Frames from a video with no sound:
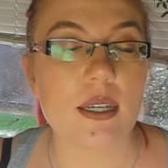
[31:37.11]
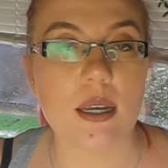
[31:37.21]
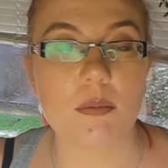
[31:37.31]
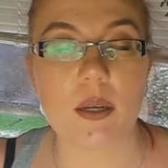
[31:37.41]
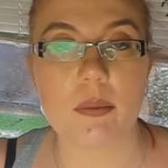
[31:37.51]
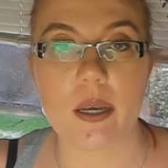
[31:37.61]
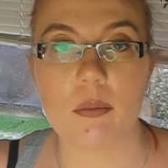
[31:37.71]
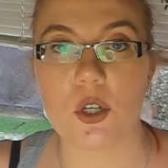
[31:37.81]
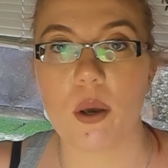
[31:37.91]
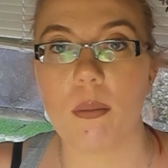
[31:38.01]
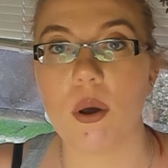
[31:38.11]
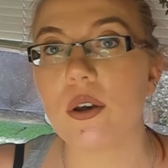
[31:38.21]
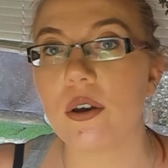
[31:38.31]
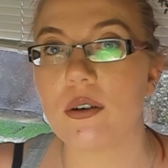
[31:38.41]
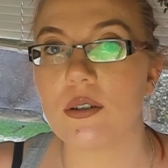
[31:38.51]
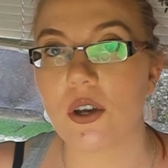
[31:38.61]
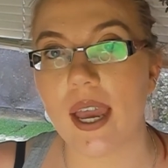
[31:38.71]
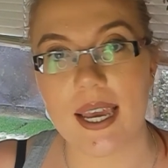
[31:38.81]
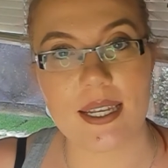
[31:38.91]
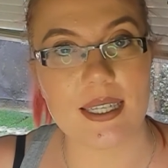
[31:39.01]

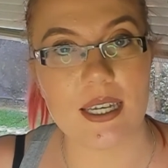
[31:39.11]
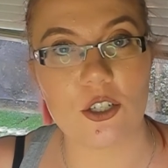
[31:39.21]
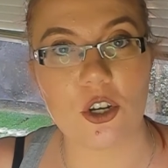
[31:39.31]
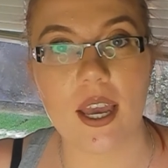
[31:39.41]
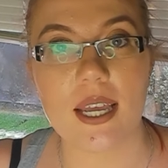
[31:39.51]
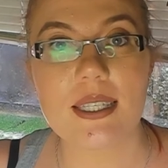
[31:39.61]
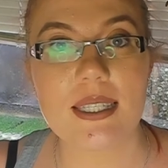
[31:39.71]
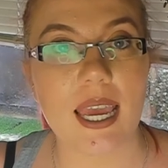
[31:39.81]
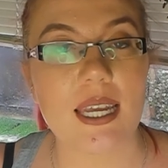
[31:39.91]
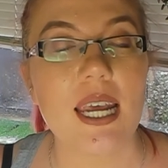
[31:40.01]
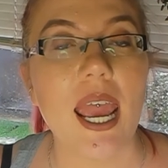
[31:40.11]
www.monaco.ac.nz,